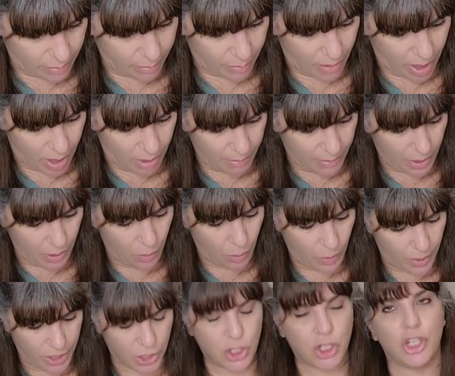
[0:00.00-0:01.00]
Mama
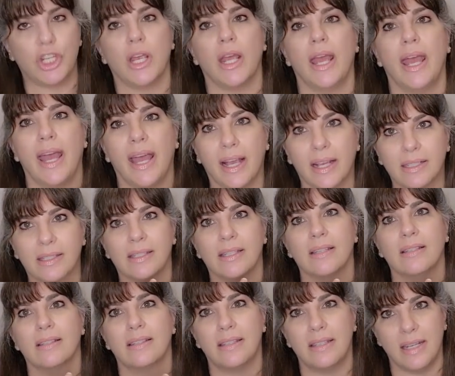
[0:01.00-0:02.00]
Witch X
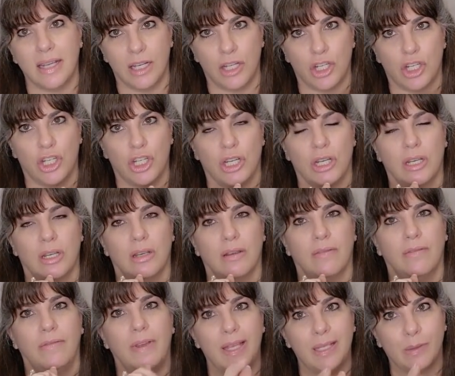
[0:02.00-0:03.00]
Stitch
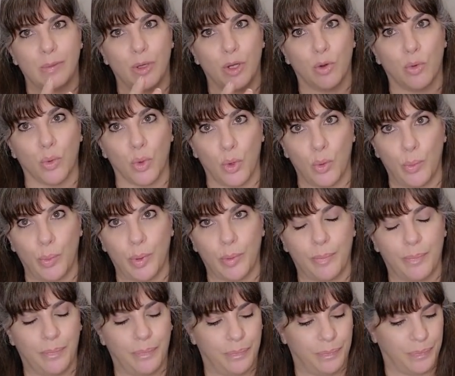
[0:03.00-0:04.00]
Facebook group.
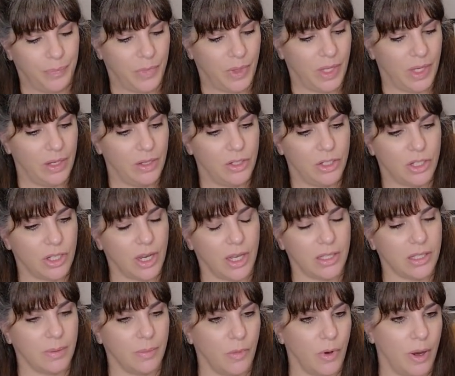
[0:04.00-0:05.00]
She's
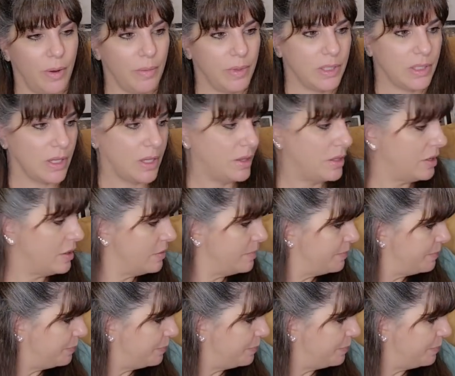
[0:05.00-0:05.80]
got some great ones on there.